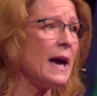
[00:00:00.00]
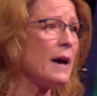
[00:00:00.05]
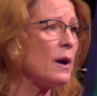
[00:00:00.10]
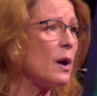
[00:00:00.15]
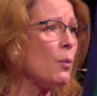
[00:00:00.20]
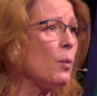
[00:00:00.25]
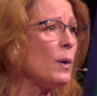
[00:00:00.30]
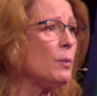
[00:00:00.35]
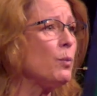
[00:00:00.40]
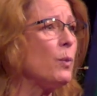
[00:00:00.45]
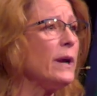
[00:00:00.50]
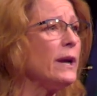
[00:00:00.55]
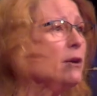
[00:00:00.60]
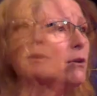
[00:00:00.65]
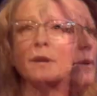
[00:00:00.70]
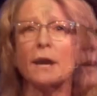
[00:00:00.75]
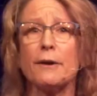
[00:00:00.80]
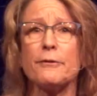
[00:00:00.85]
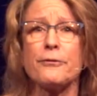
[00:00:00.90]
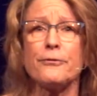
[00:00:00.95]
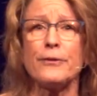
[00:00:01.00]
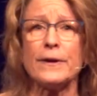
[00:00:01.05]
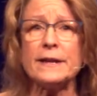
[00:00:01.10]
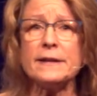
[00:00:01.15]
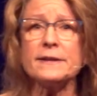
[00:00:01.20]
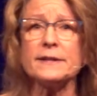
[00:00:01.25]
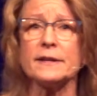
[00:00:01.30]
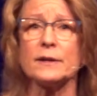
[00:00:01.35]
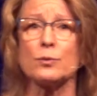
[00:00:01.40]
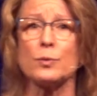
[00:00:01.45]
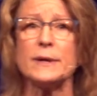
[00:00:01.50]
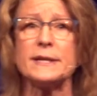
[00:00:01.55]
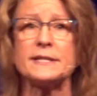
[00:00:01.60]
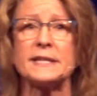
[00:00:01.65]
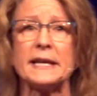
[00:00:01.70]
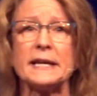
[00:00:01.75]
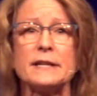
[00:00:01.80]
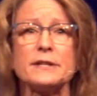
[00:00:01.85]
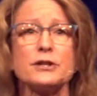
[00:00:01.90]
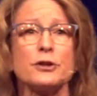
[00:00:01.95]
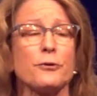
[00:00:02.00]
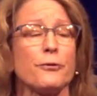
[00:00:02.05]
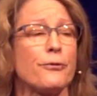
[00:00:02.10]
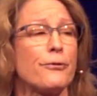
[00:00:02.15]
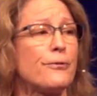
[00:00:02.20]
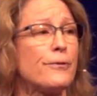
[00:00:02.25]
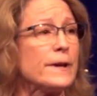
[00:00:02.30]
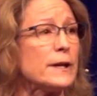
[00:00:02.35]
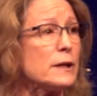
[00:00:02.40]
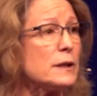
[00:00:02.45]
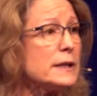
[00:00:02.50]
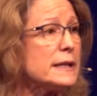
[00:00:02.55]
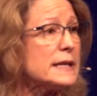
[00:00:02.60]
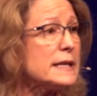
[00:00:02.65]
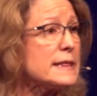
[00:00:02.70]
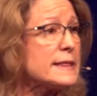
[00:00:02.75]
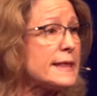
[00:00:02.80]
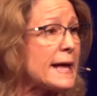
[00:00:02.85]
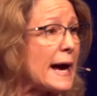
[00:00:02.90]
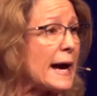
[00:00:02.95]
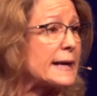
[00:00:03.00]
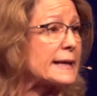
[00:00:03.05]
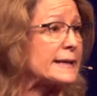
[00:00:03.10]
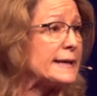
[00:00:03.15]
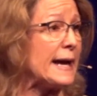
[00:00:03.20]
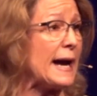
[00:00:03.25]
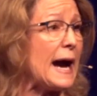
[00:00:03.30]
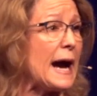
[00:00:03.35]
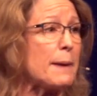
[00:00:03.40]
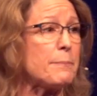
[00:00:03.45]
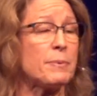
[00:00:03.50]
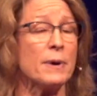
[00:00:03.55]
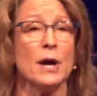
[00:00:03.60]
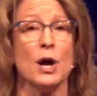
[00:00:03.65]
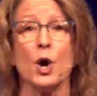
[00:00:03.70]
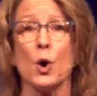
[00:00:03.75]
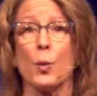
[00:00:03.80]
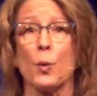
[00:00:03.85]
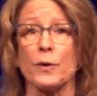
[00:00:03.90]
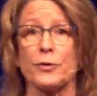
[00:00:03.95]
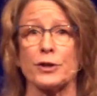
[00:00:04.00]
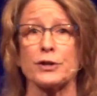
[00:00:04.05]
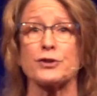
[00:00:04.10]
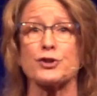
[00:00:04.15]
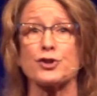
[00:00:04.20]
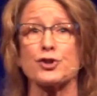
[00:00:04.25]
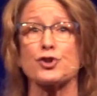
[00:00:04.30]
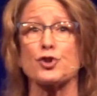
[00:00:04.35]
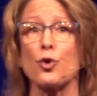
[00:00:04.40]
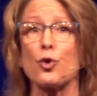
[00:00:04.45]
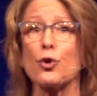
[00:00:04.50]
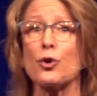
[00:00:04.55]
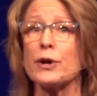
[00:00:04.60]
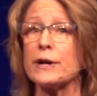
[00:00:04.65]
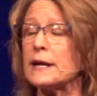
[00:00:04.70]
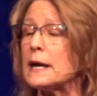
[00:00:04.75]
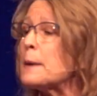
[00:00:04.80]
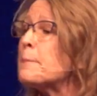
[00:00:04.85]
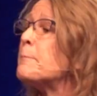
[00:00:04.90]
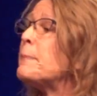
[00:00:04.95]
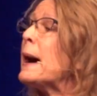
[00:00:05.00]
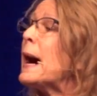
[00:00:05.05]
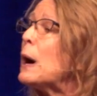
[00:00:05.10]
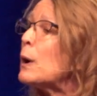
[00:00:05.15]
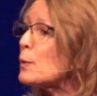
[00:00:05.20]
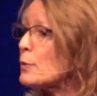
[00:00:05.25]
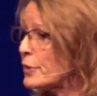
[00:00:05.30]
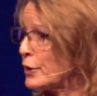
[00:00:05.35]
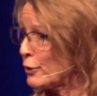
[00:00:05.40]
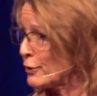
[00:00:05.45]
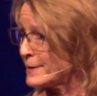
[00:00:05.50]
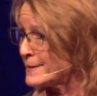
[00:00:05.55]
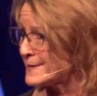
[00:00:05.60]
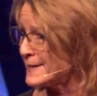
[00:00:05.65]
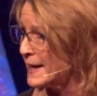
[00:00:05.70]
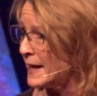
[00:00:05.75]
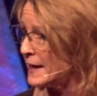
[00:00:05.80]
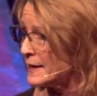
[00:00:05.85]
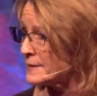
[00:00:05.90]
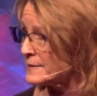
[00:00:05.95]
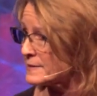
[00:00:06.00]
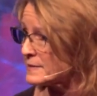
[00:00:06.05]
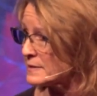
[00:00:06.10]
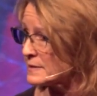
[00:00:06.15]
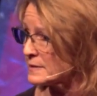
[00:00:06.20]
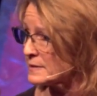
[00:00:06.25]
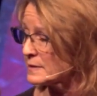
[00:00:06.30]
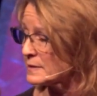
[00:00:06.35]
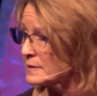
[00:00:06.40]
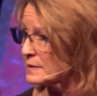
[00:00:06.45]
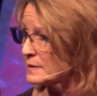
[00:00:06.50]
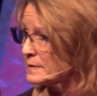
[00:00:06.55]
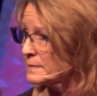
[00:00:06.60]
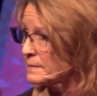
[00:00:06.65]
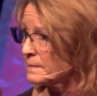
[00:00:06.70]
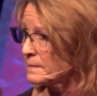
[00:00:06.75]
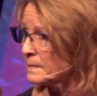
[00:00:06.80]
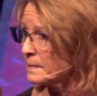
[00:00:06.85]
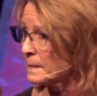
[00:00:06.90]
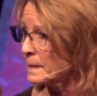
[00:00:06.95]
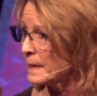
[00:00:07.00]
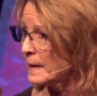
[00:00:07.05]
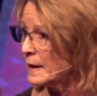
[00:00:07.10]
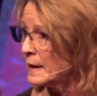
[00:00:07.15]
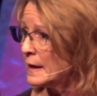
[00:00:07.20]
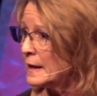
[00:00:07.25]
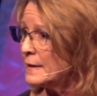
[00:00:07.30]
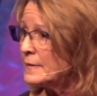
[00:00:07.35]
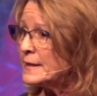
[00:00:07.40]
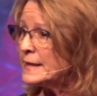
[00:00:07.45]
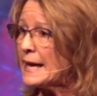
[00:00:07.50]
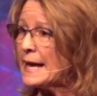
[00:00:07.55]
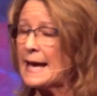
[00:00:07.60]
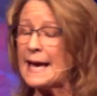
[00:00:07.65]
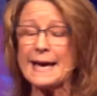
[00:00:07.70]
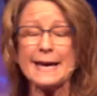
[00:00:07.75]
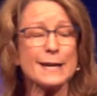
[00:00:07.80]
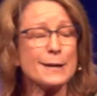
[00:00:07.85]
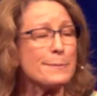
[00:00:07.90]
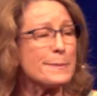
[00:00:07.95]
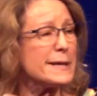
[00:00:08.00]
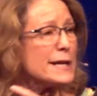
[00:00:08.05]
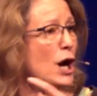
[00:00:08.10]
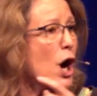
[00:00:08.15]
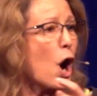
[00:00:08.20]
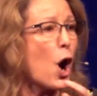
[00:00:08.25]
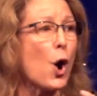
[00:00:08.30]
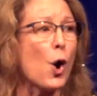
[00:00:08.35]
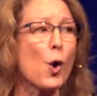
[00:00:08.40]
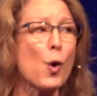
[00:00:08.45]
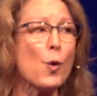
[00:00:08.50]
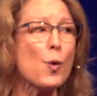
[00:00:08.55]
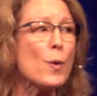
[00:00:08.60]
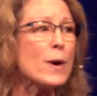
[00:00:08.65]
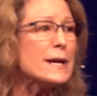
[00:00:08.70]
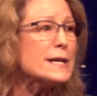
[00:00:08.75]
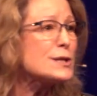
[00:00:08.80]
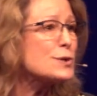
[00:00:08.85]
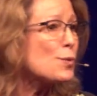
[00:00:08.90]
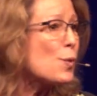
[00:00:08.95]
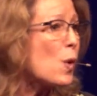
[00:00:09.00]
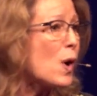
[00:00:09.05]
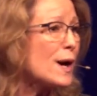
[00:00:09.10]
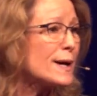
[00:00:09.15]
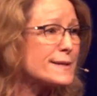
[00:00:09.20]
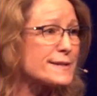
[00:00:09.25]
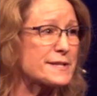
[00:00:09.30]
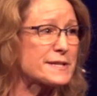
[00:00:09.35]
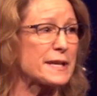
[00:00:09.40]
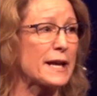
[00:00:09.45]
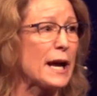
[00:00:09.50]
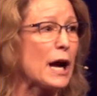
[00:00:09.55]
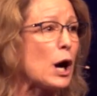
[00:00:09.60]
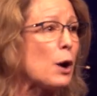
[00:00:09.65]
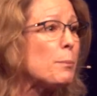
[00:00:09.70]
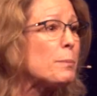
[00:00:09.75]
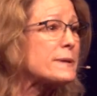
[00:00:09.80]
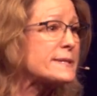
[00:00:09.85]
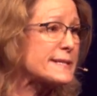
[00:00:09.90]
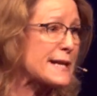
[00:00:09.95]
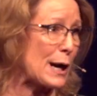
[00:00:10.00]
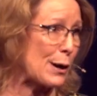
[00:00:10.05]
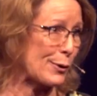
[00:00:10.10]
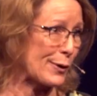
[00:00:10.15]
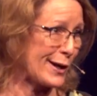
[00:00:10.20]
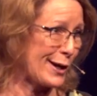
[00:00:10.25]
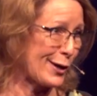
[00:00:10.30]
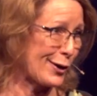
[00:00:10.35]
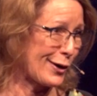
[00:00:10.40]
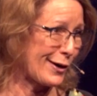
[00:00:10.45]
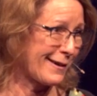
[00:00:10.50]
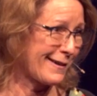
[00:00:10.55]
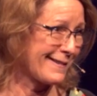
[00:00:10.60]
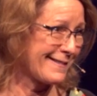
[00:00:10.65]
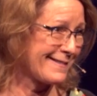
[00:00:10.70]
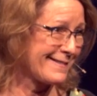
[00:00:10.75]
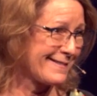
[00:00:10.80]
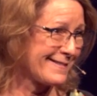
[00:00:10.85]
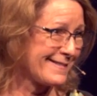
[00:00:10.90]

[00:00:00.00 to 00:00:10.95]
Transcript: Uh, when we're offended, we tend to fill in that gap with a story about their intent. The enemy always wants to help us out here.